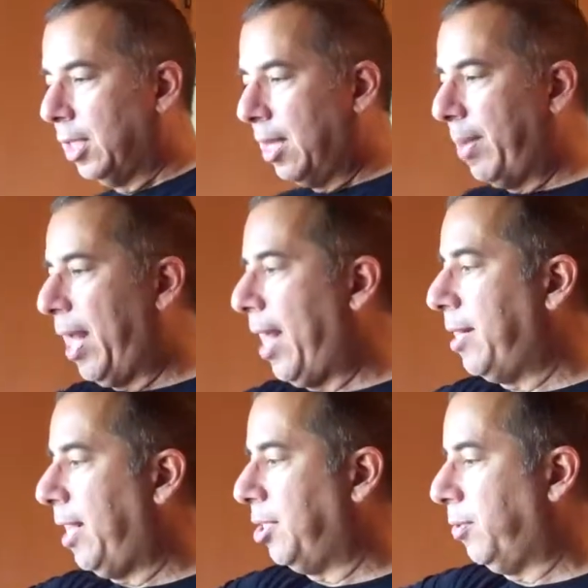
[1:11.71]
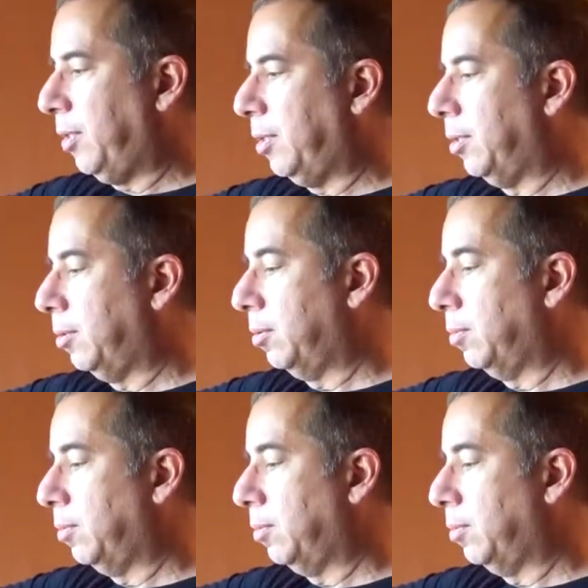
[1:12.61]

And I'm gonna add that to it.